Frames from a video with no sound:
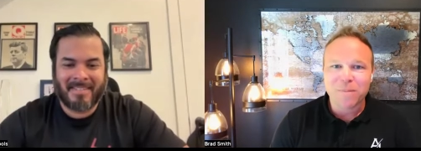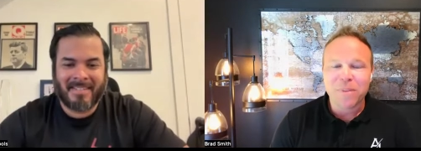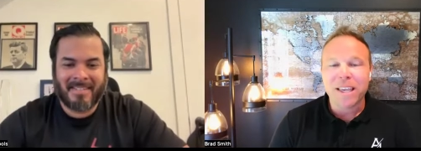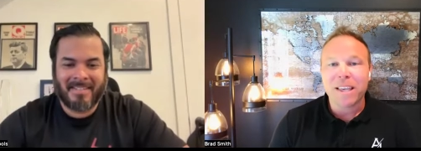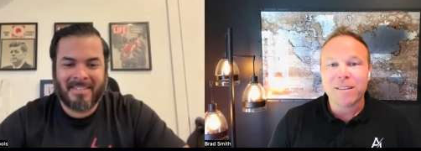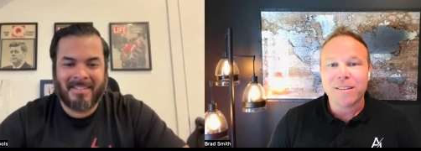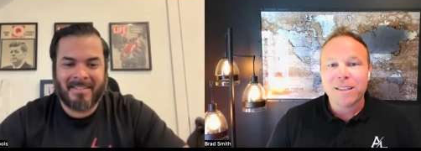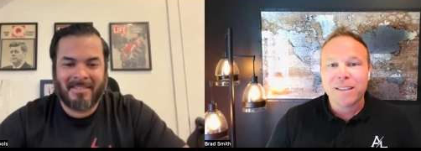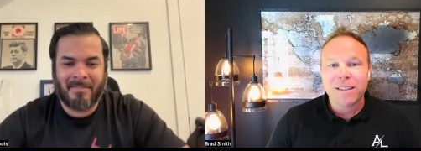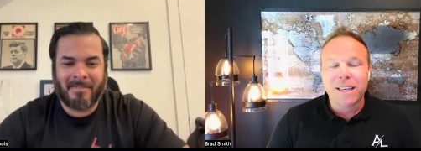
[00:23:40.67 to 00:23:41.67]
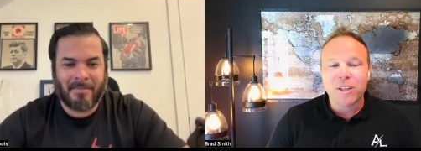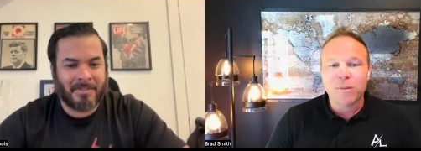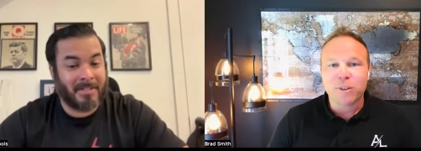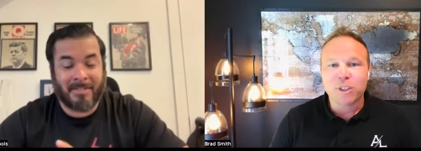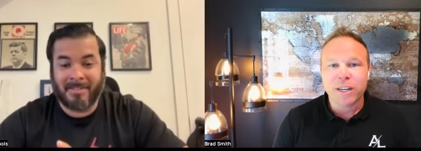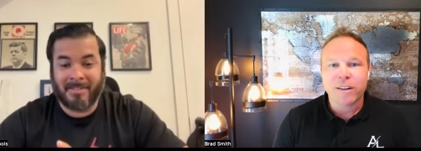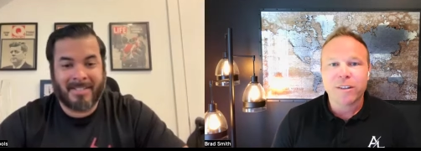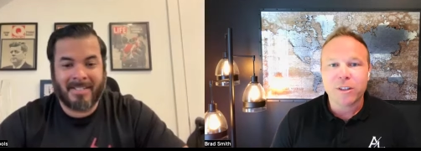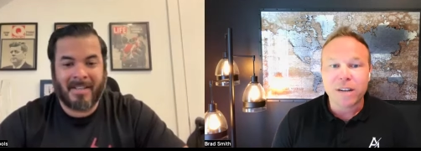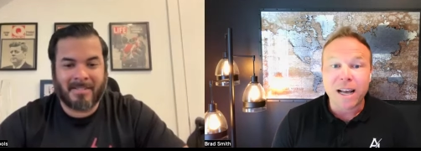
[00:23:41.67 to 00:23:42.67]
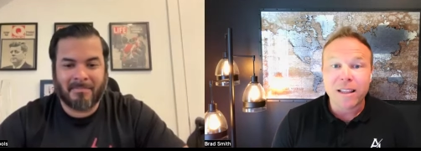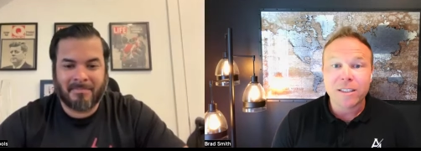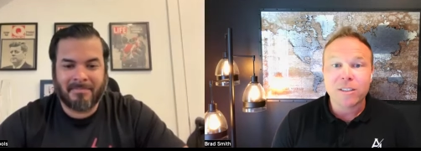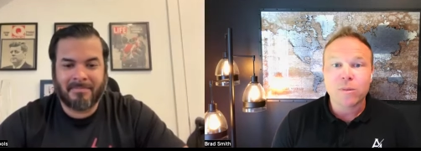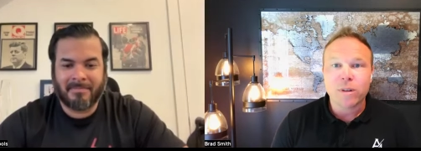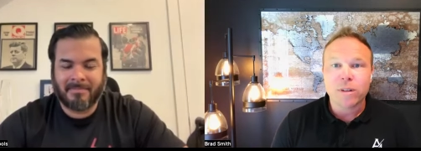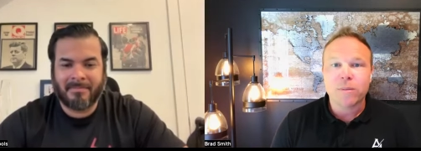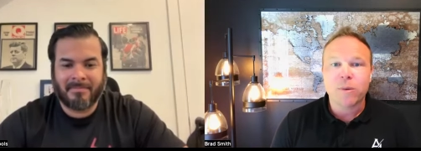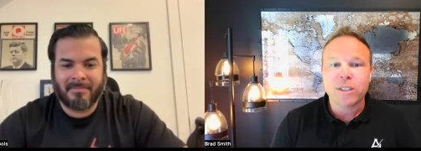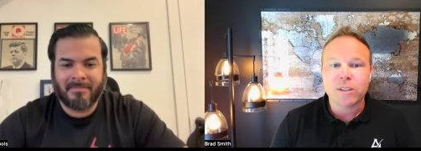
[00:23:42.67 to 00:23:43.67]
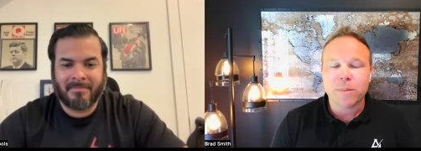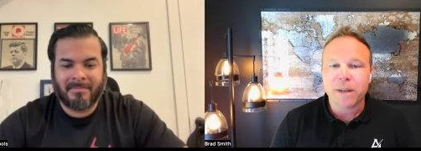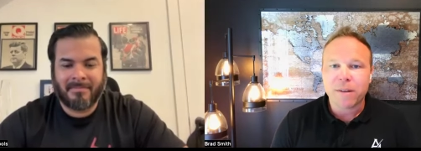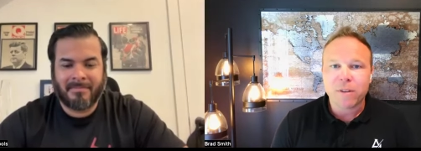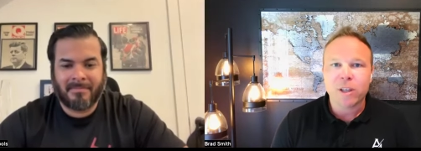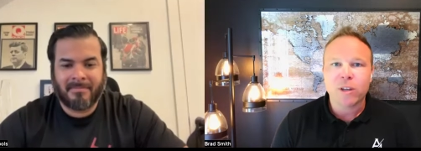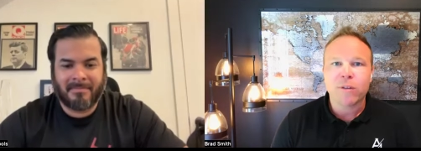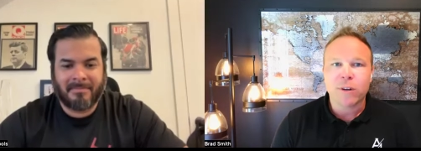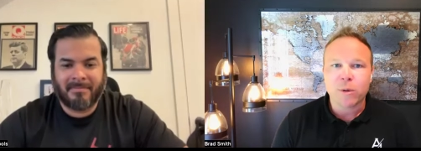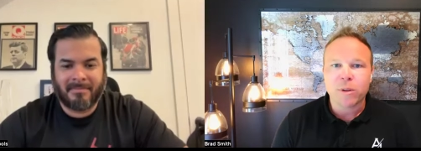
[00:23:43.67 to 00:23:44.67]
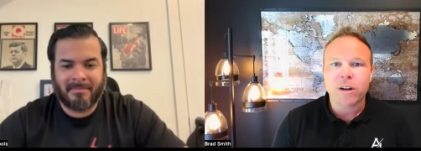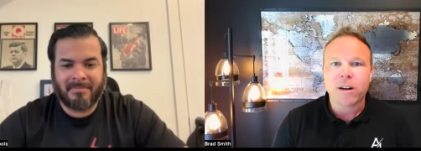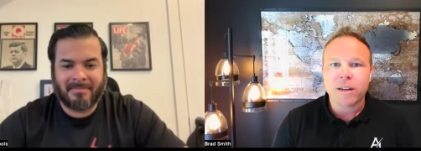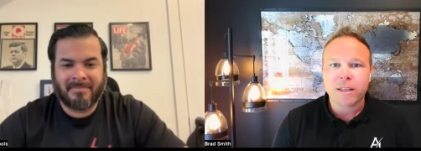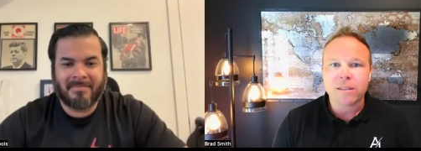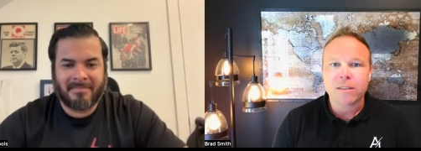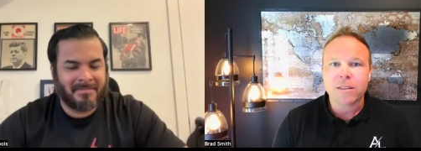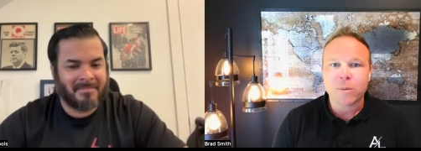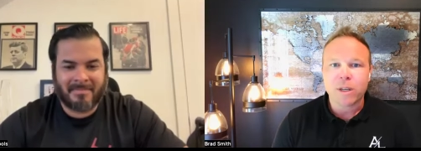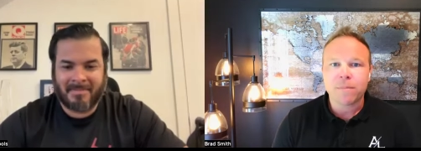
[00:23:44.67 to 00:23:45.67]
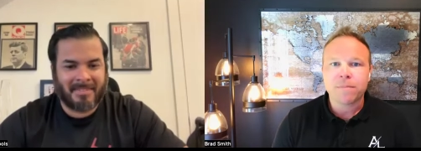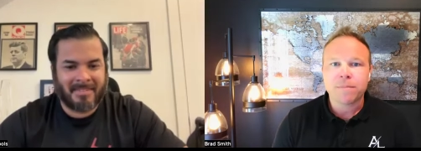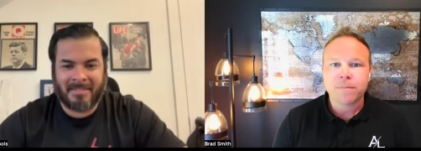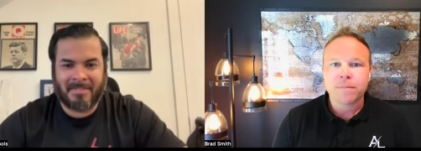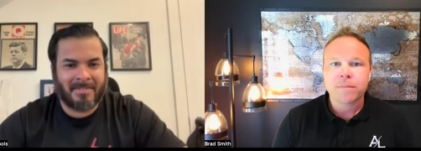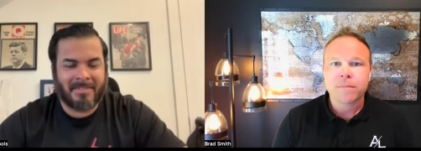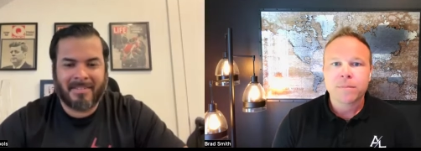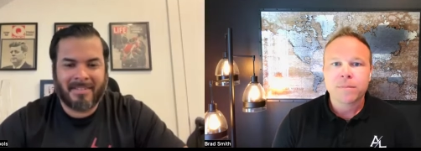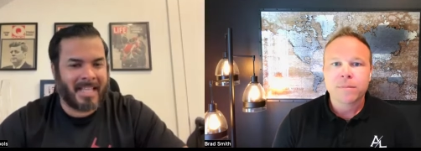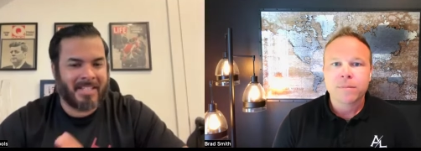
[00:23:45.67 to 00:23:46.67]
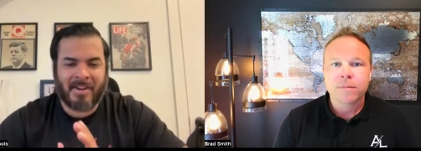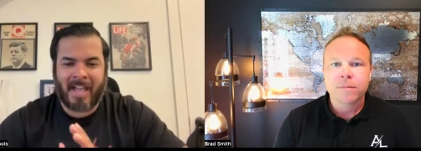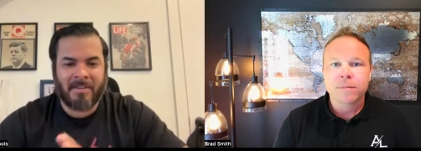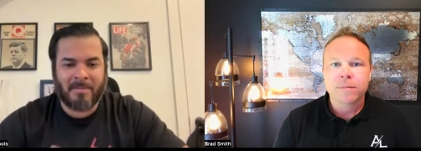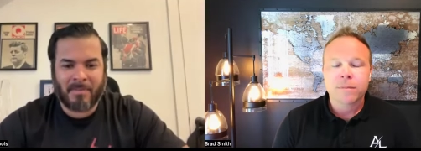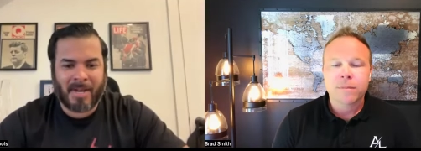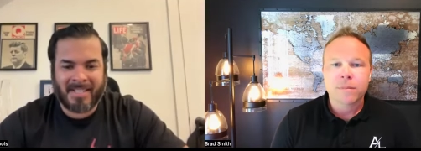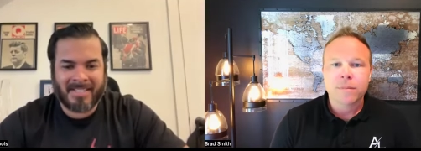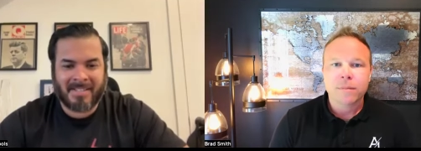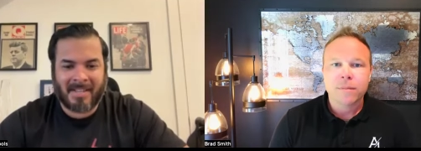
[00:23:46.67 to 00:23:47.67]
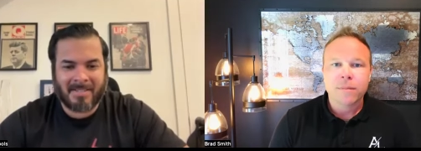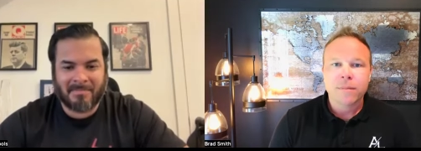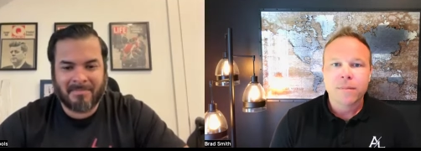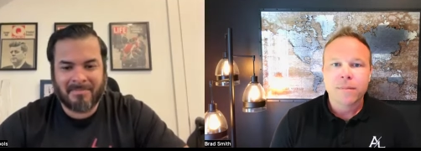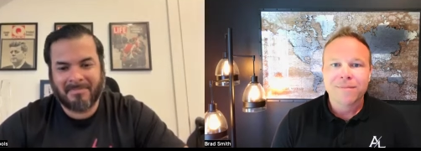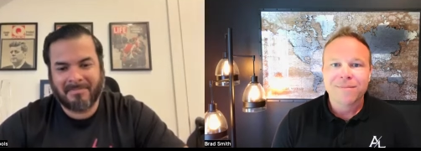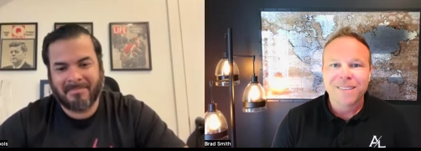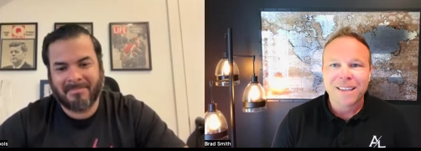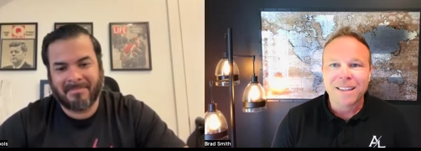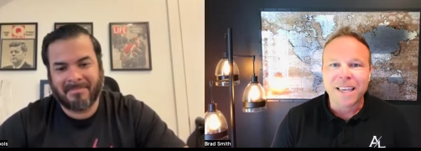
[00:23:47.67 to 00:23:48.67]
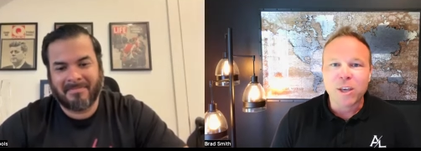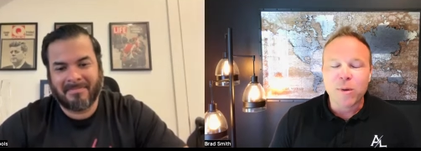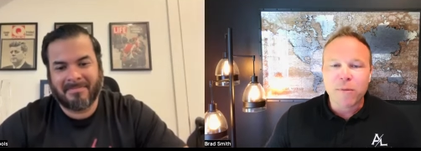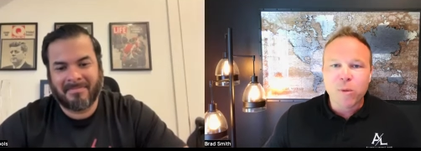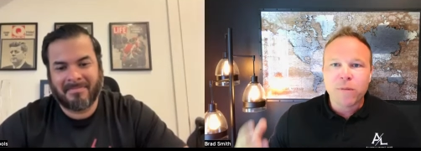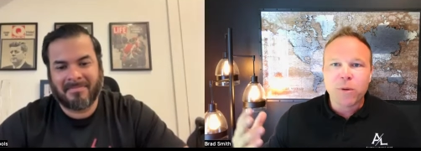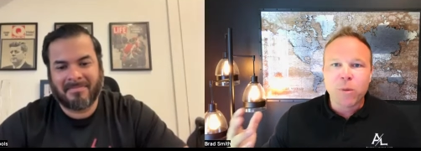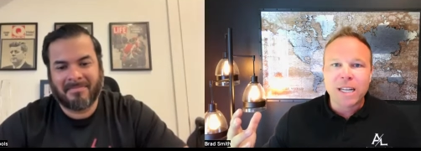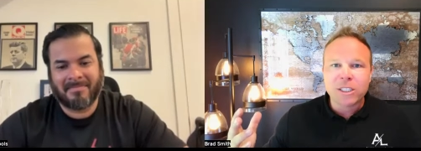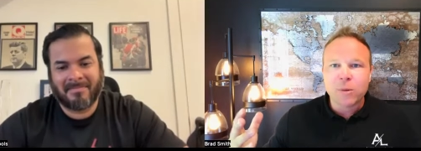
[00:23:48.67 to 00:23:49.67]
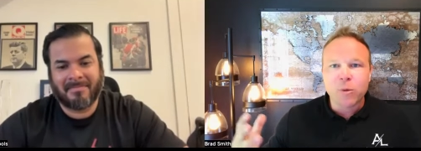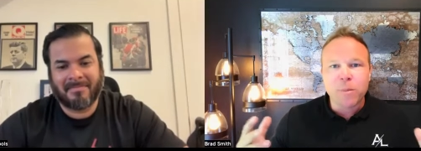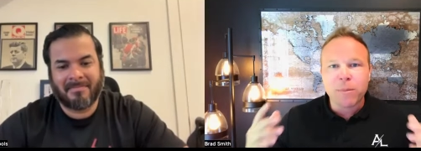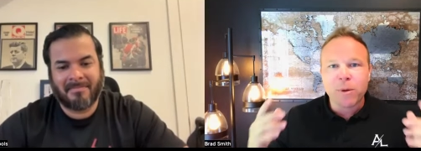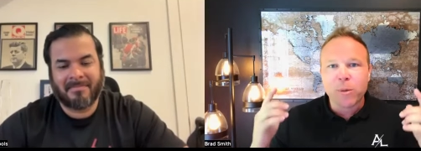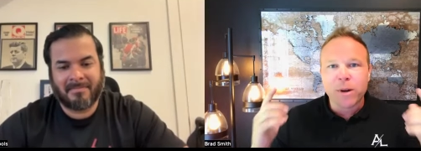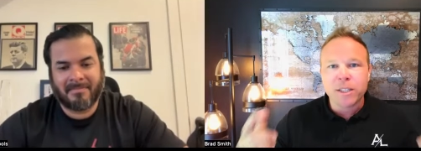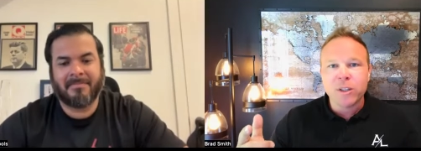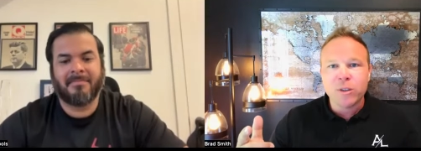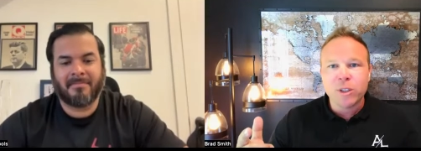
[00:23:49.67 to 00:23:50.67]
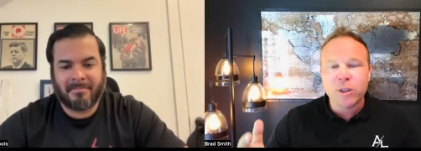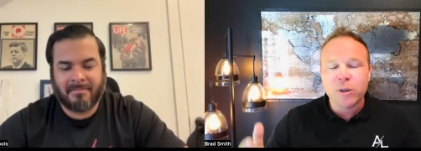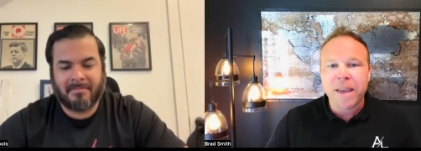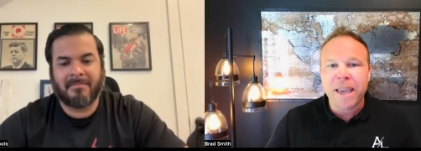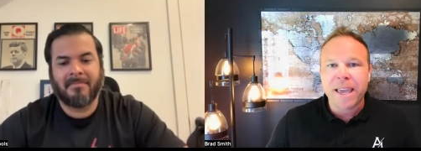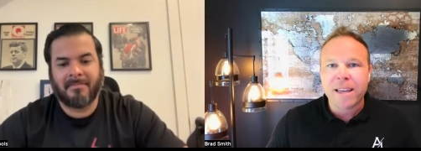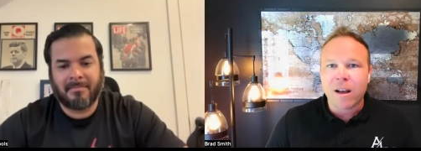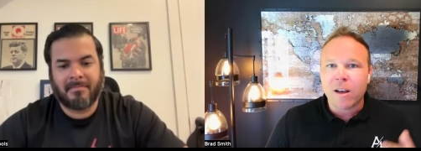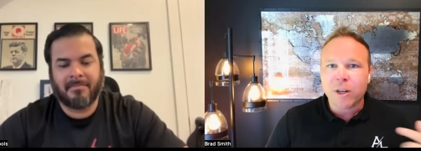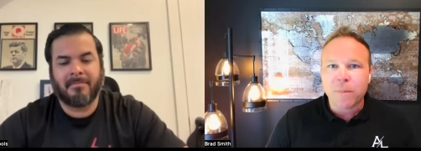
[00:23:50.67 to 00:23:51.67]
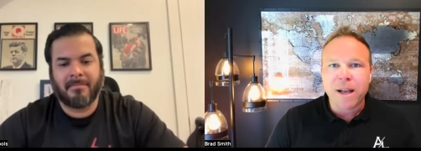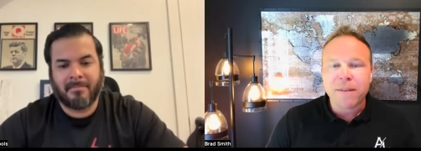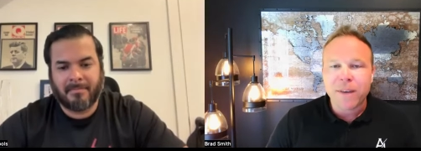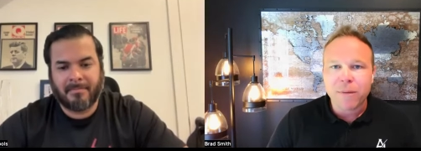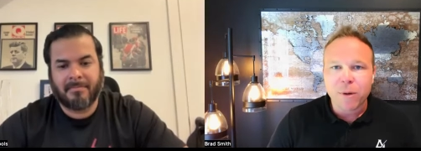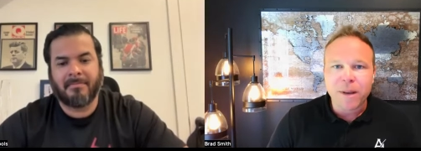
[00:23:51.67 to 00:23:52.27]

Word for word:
Speaker 1: And thank you. Thank you for mm-hmm. sharing your knowledge and, and wisdom and everything you learned with our audience as well.
Speaker 2: Thanks for having me, Brad. This is awesome.
Speaker 1: Thank you, everyone, for watching. Remember, we're on YouTube and all your po- favorite